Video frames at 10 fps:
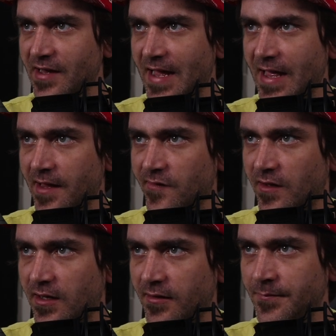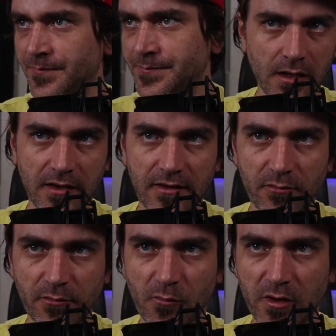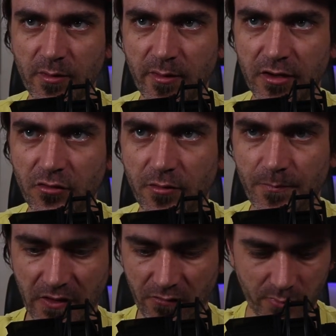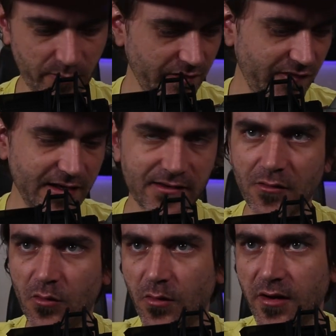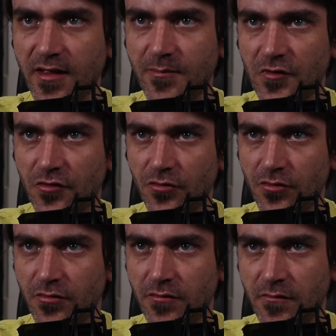of hi-hats in here. And then what we want to do is we want to set all of them to